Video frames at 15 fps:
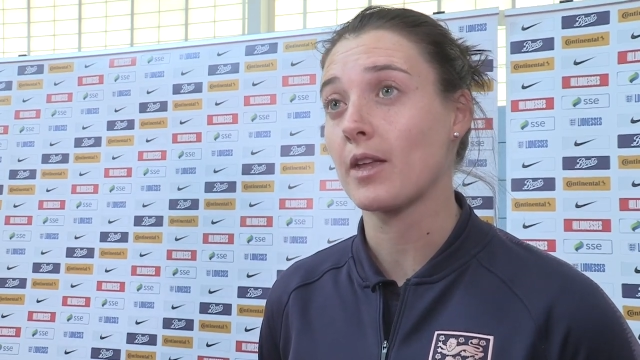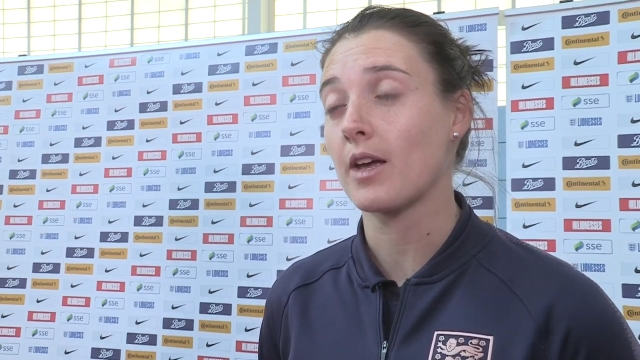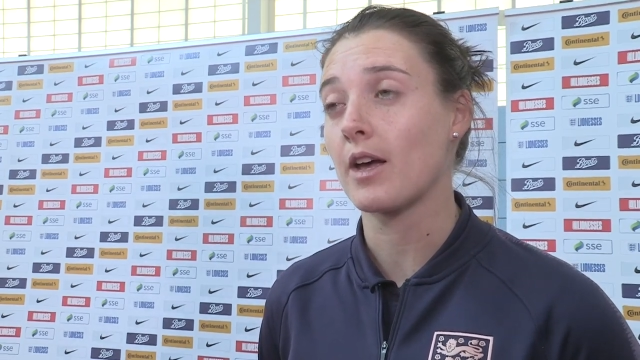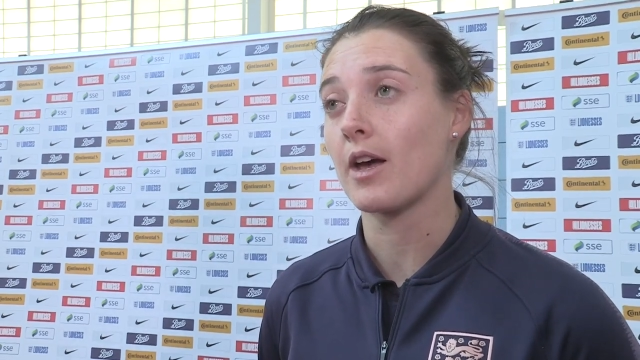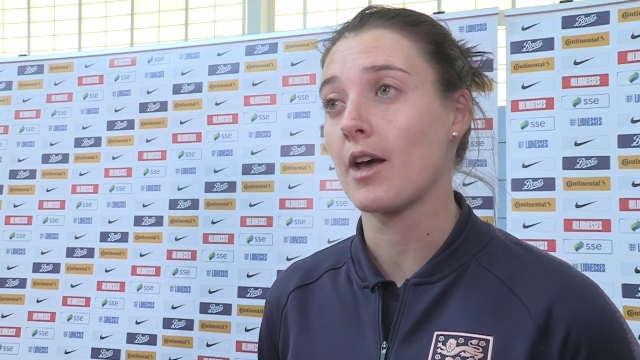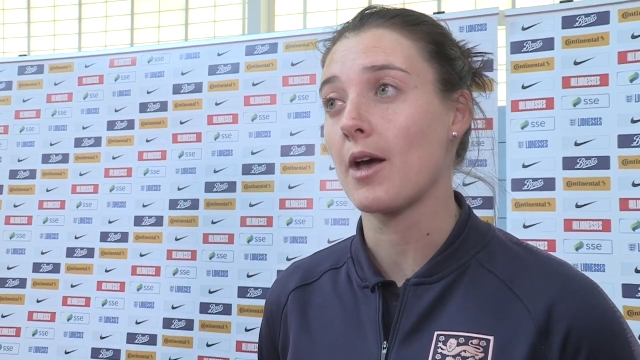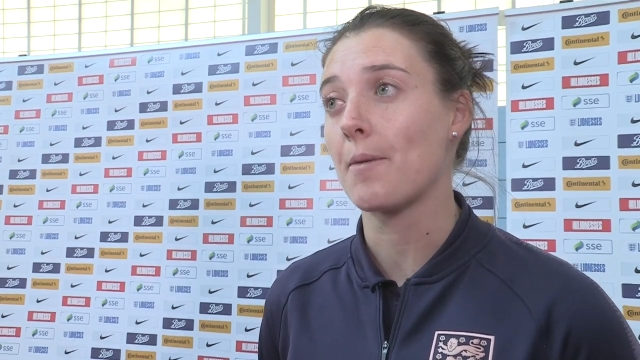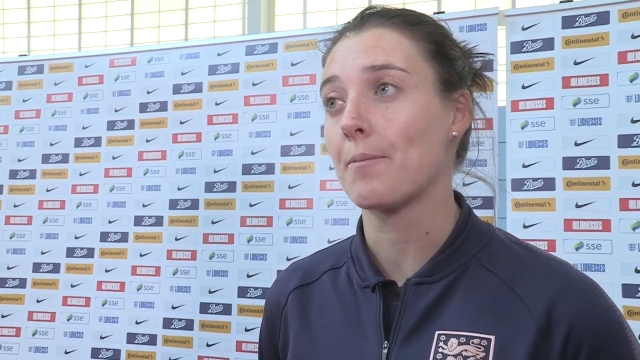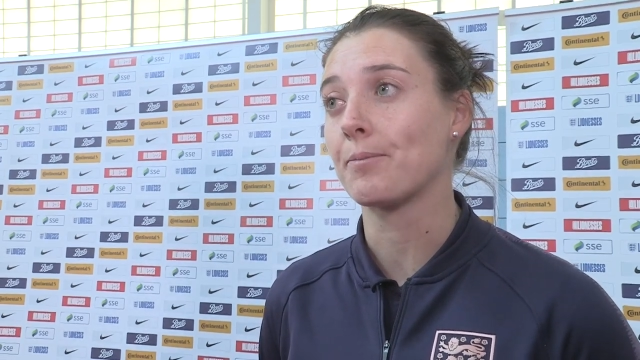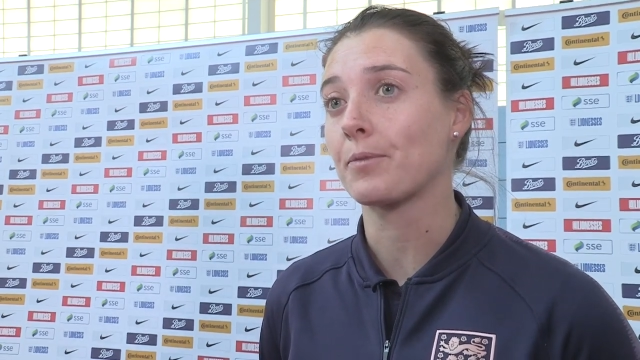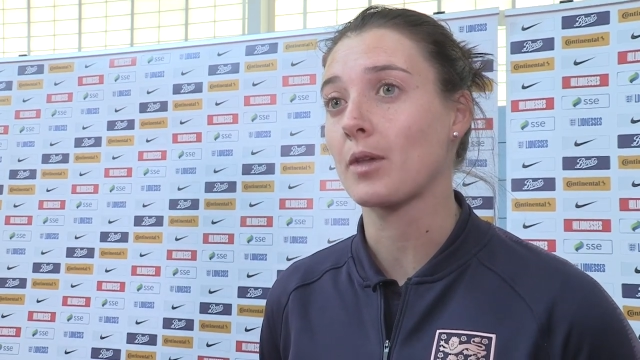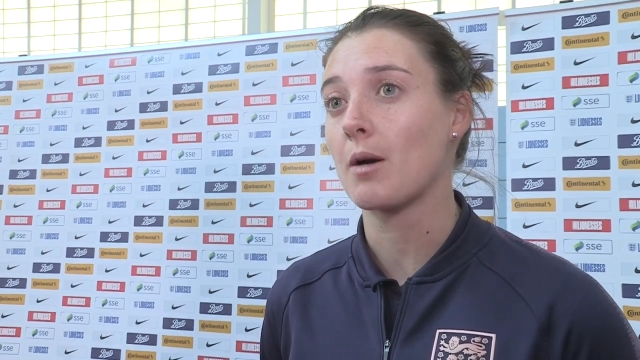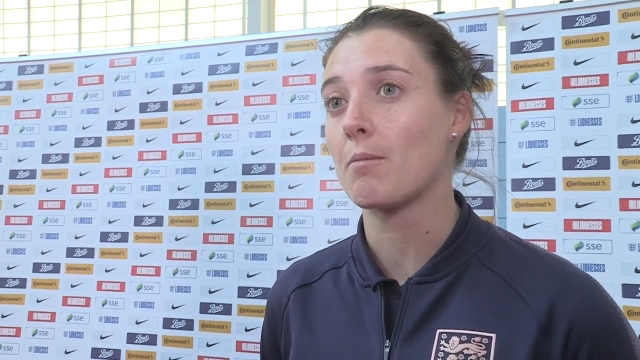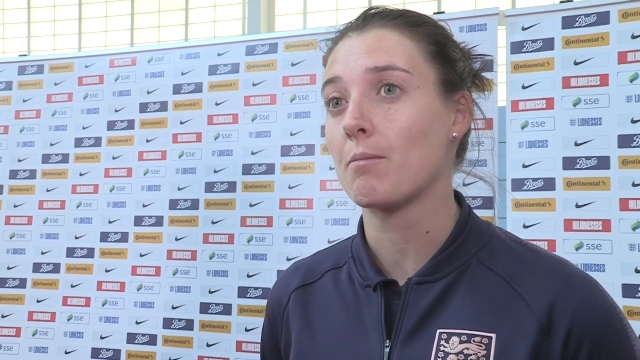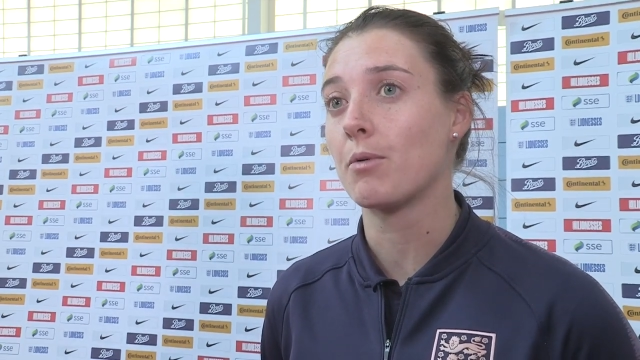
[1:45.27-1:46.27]
Um,
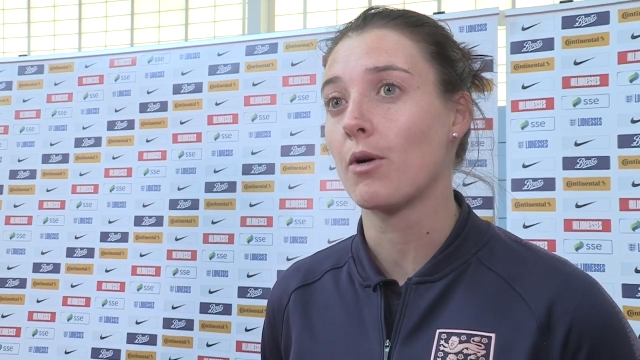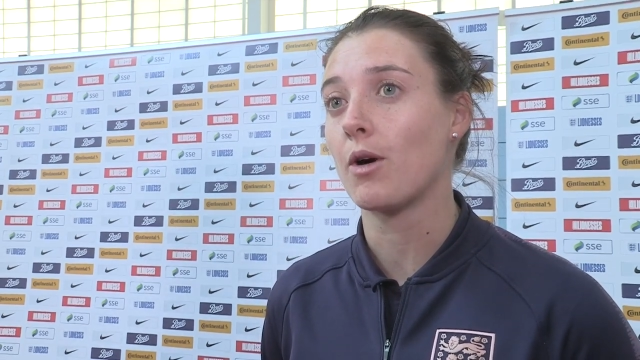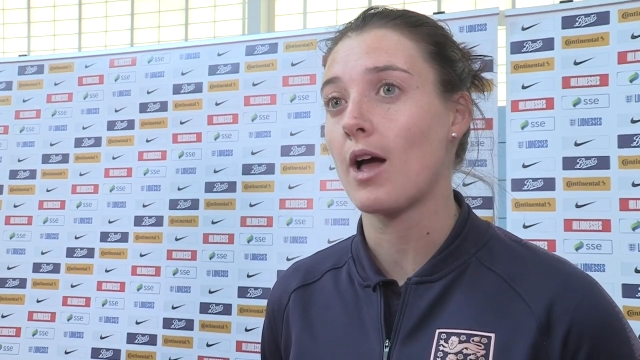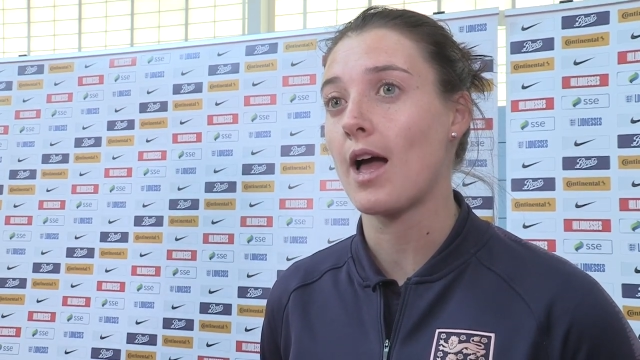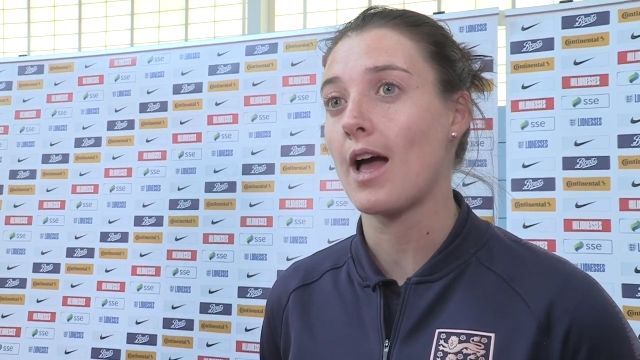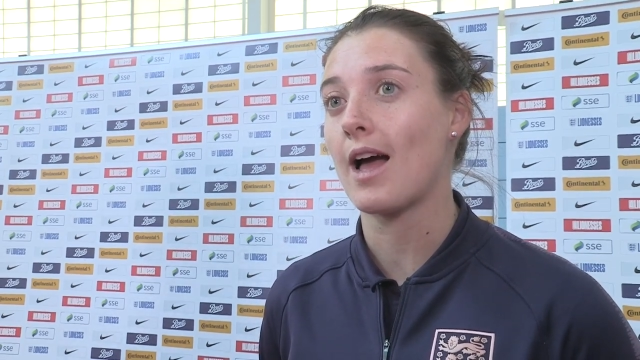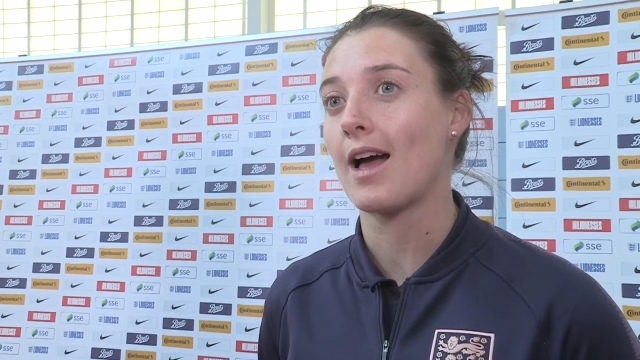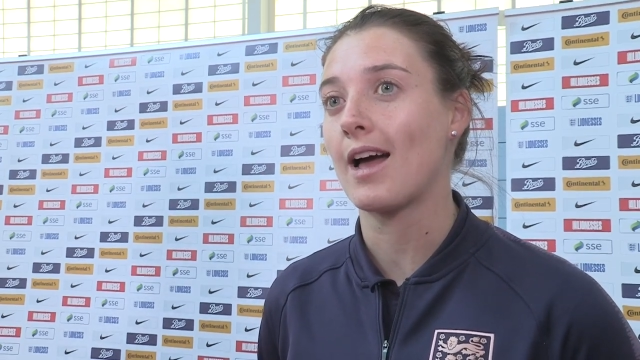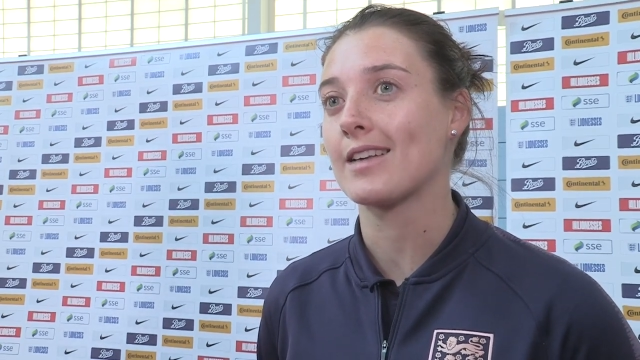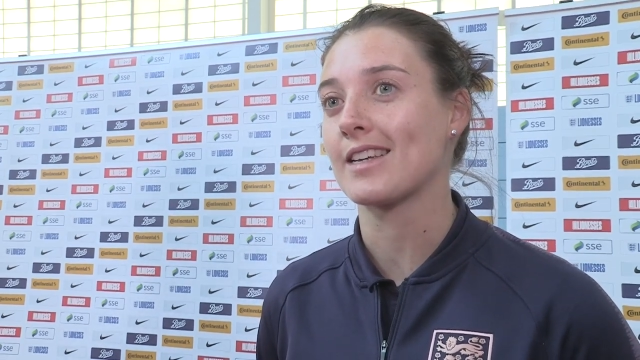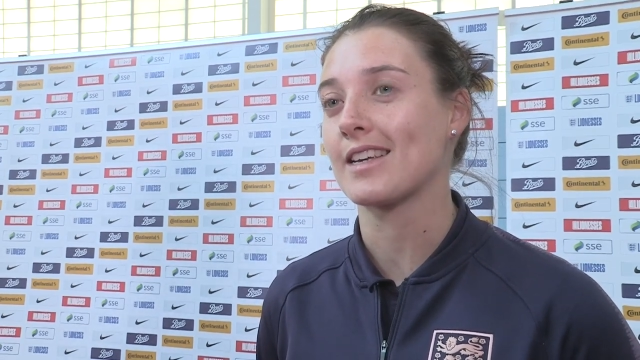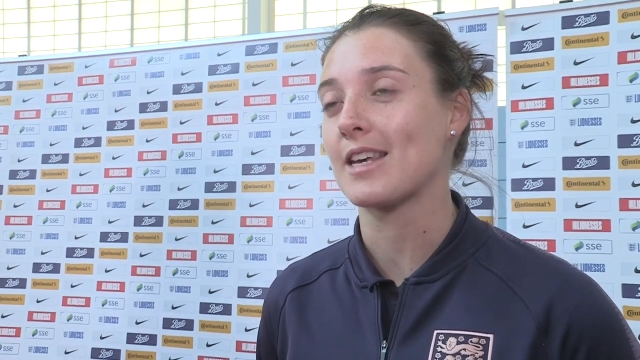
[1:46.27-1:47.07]
but as